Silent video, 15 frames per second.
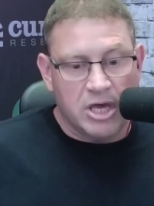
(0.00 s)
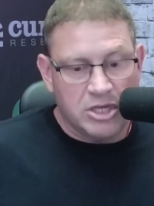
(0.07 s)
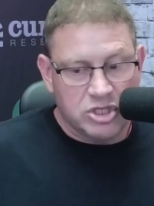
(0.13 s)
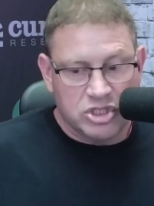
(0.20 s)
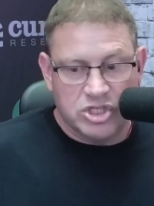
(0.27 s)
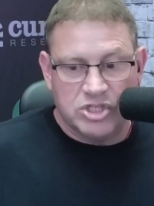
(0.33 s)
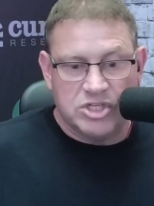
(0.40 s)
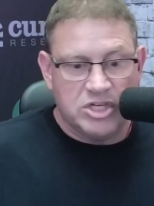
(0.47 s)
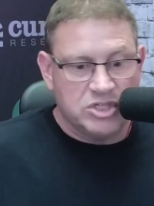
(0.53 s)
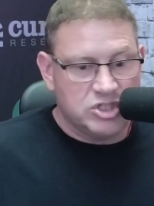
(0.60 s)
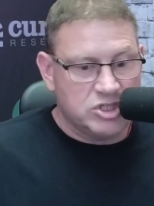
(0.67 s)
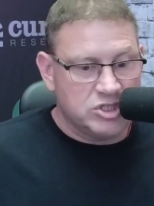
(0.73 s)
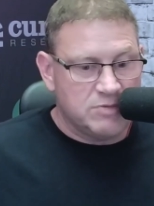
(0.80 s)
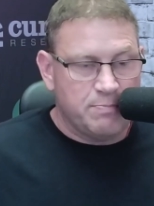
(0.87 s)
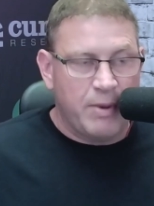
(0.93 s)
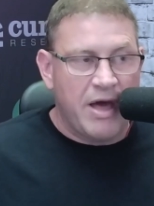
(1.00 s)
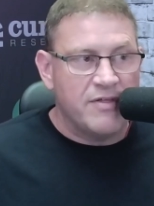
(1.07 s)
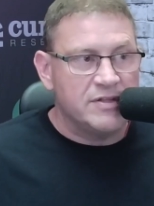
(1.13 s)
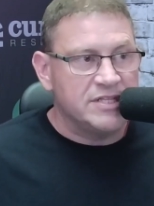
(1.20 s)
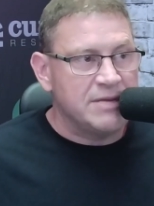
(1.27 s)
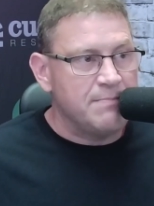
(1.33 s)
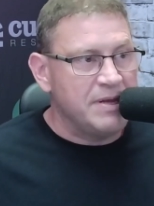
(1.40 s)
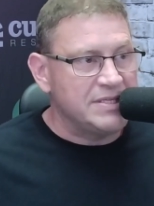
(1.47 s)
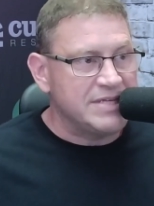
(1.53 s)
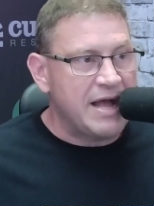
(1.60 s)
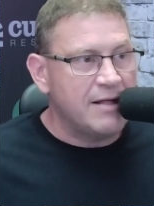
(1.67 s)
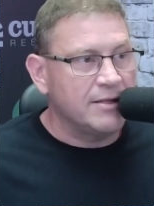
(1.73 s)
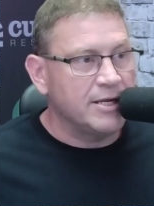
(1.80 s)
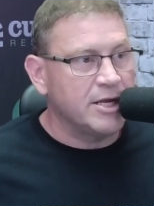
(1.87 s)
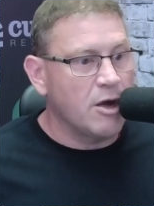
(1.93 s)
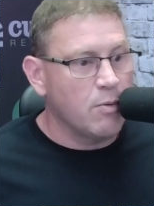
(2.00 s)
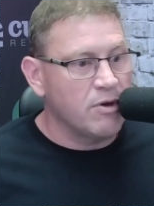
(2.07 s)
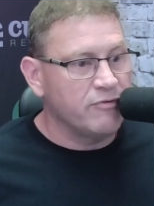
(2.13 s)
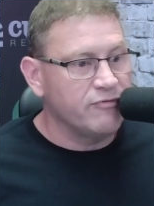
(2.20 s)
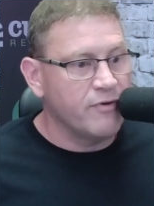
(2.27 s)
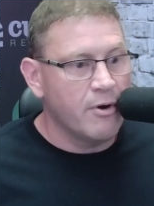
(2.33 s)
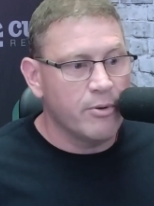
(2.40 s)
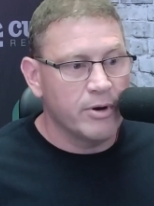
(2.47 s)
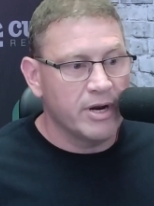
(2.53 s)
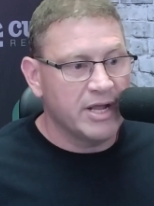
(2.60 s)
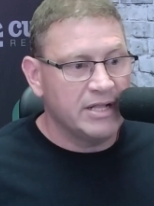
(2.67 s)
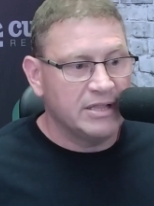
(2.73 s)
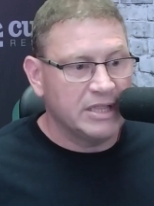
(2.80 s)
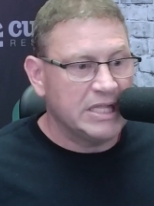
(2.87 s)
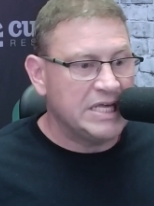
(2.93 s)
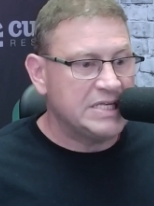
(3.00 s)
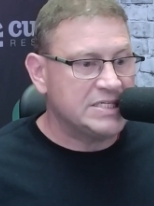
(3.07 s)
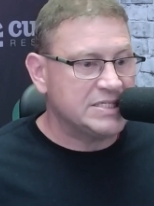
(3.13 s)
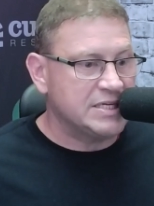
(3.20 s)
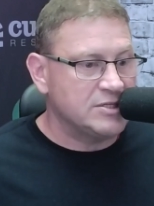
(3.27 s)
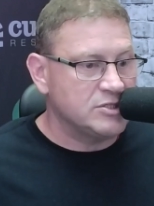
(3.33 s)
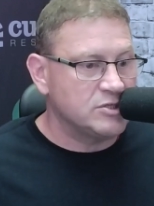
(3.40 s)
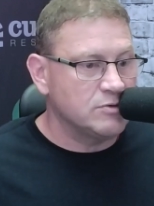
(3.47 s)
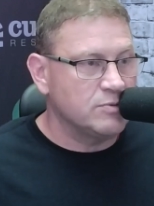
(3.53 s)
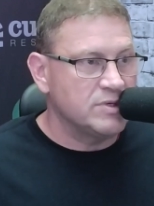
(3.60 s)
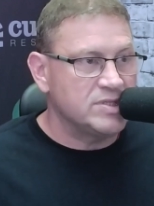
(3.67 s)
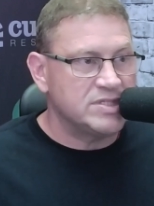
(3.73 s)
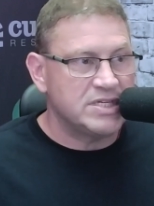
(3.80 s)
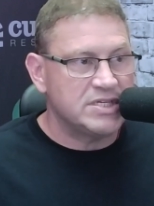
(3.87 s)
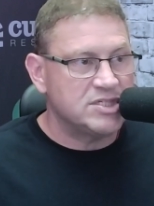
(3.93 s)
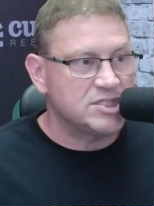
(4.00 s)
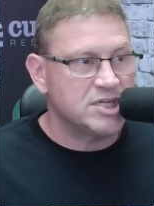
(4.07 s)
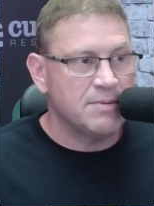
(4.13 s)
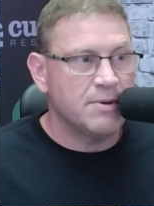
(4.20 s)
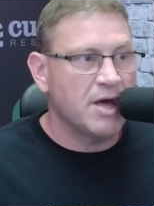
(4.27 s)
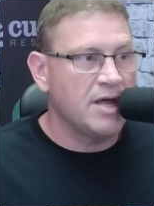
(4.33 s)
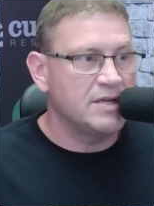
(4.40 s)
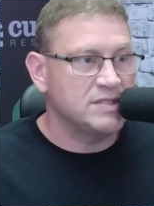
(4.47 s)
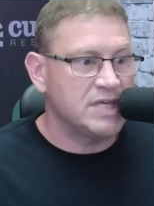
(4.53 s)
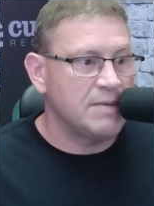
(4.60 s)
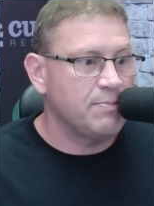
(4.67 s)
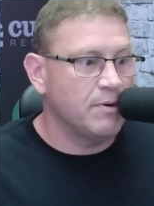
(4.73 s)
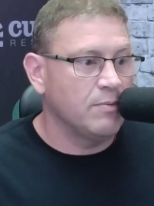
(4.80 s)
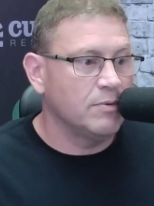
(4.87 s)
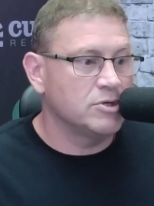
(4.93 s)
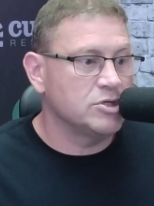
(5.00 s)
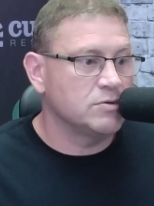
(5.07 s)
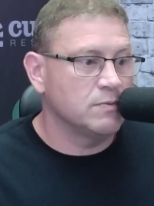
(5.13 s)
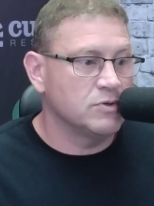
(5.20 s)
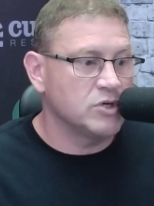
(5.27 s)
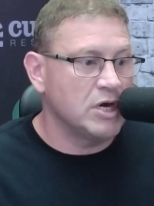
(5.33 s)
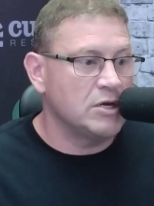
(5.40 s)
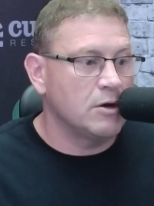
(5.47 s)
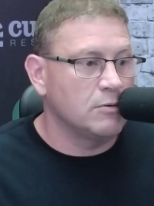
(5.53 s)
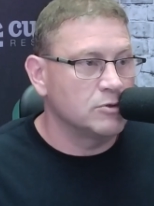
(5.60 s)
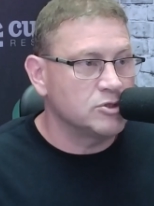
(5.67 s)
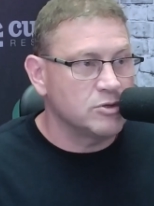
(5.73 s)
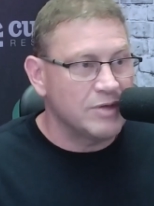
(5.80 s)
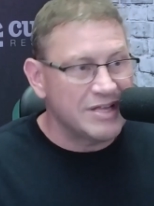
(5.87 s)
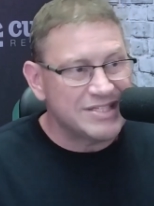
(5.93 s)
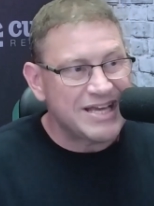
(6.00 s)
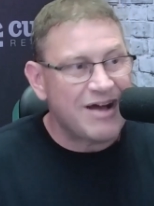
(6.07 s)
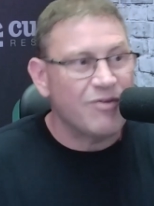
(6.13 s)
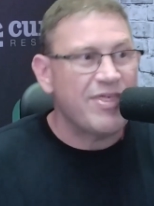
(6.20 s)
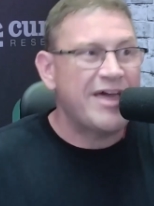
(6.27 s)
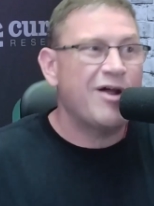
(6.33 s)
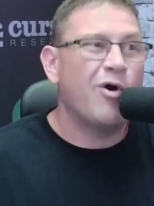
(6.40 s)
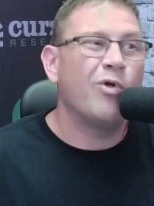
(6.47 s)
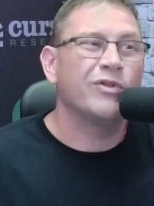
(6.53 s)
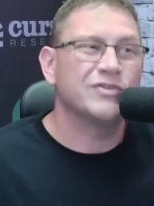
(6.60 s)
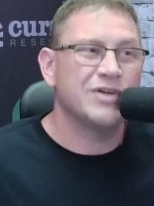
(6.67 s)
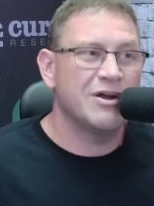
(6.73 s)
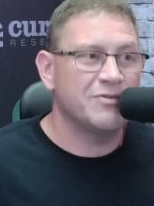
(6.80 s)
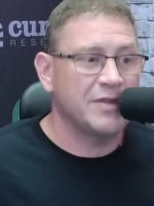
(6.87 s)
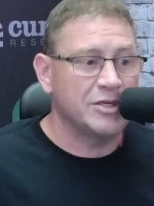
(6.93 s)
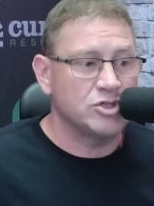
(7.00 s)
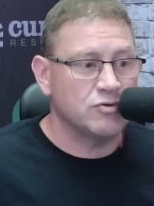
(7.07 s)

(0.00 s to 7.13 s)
it's it's just buy the dip mentality going forward, at least until we see some kind of tapering, which which I don't. So that's how that whole entire thing